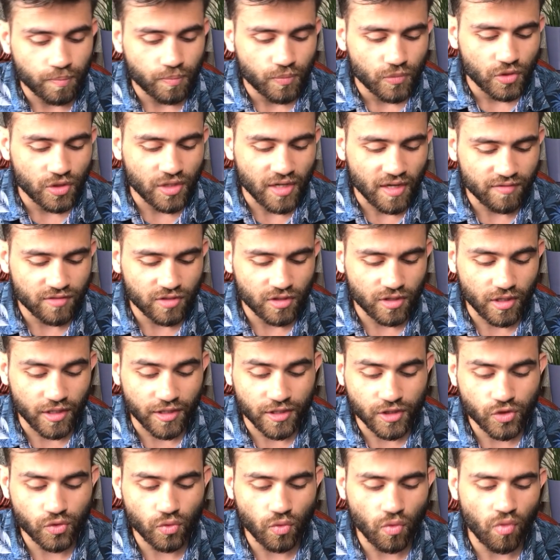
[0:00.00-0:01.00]
you'd have to
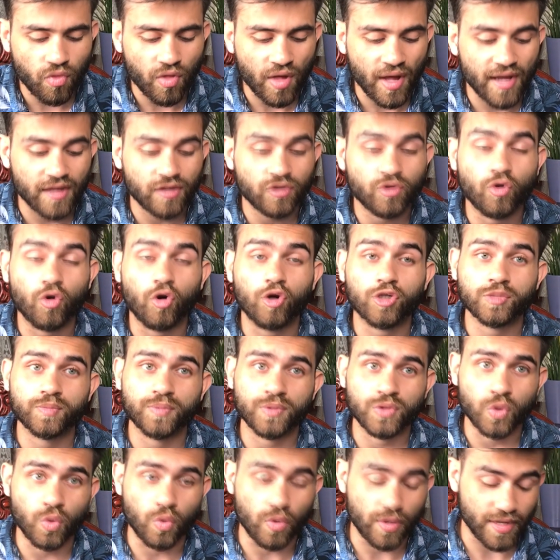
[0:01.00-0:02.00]
ensure that your
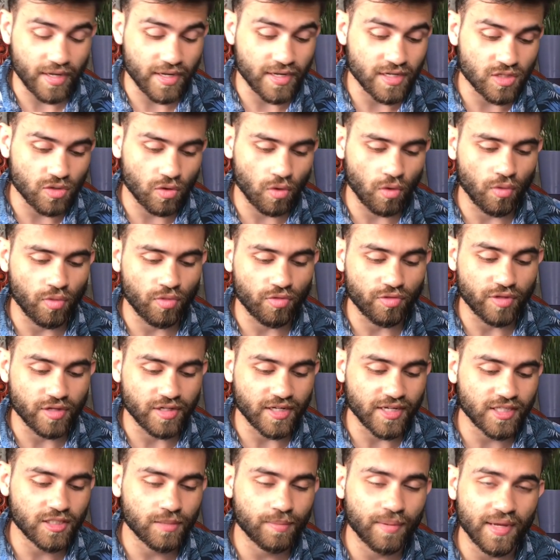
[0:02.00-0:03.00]
hospital is on the
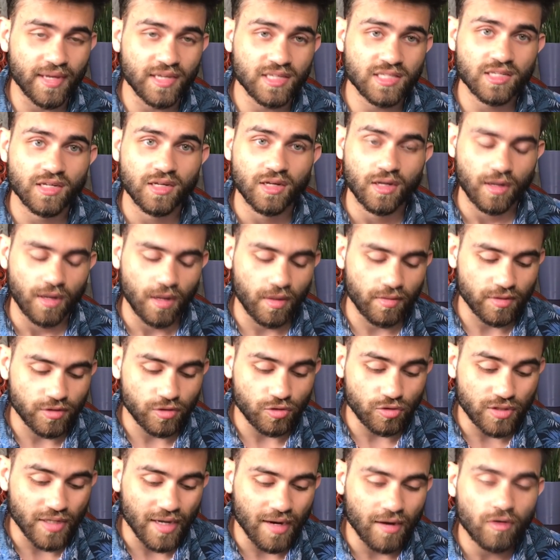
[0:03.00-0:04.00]
database, and then
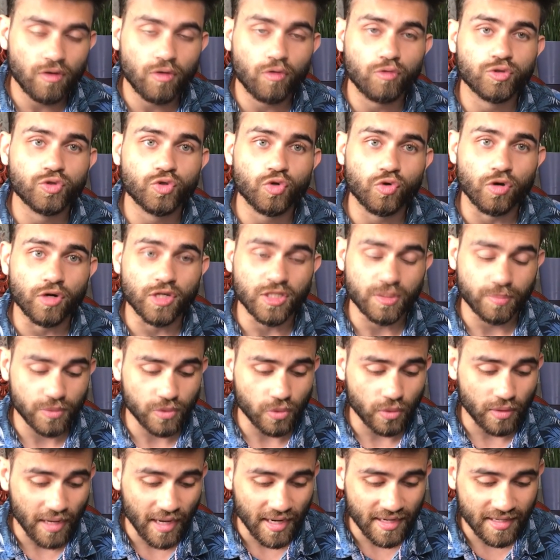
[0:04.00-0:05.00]
you download your
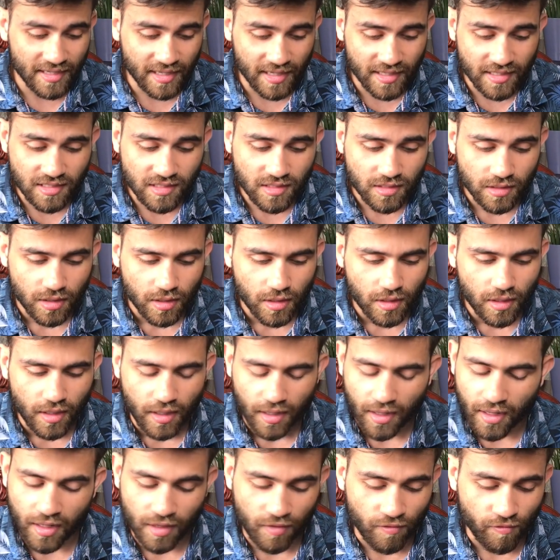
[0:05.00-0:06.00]
hospital guidelines.
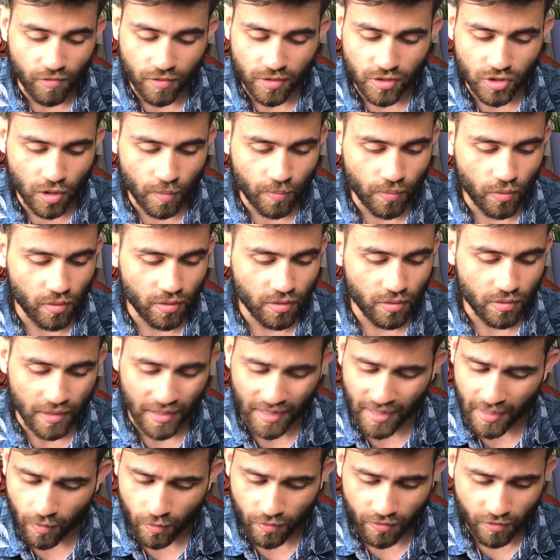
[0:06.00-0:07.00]
And for example, look
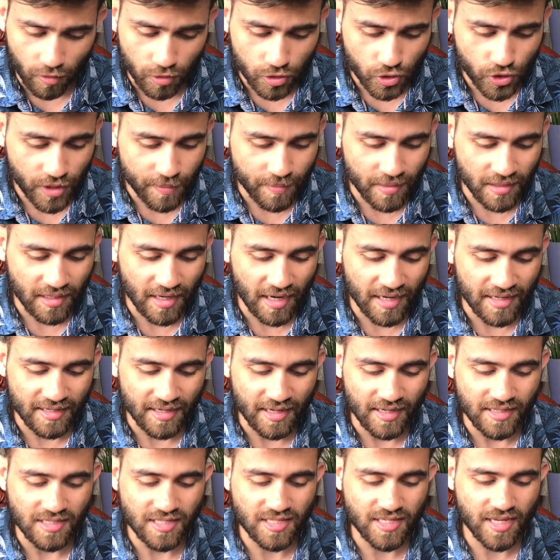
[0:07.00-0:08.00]
here, we've got treatment
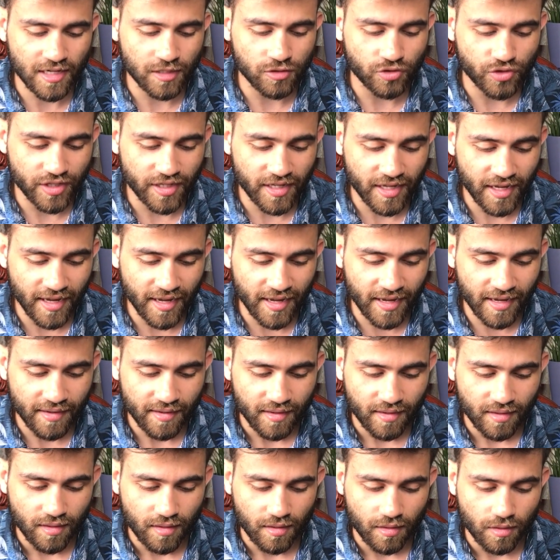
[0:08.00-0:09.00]
guidelines, secondary care.
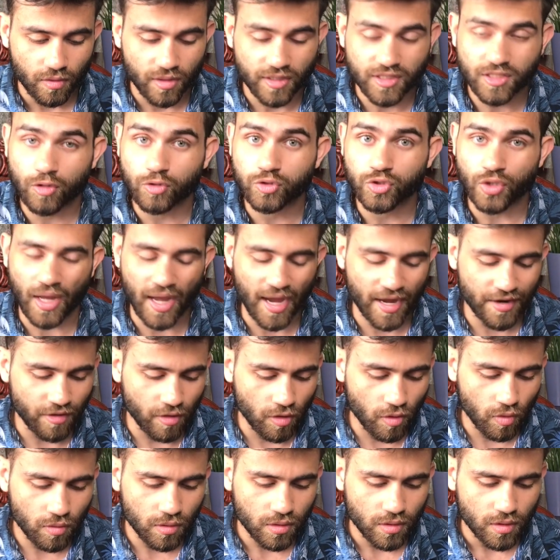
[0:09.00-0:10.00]
Let's go to
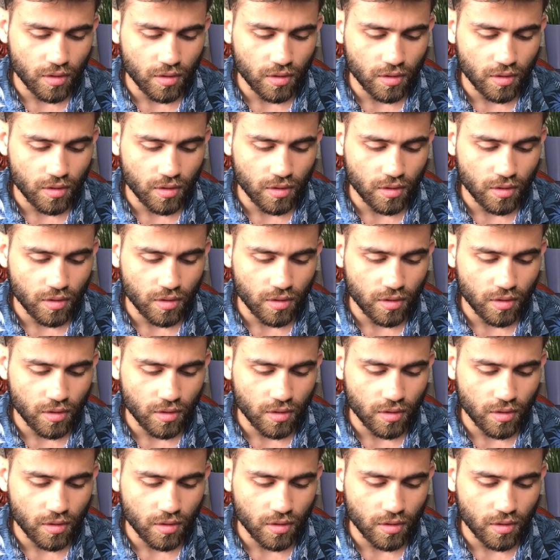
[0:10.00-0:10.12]
adult.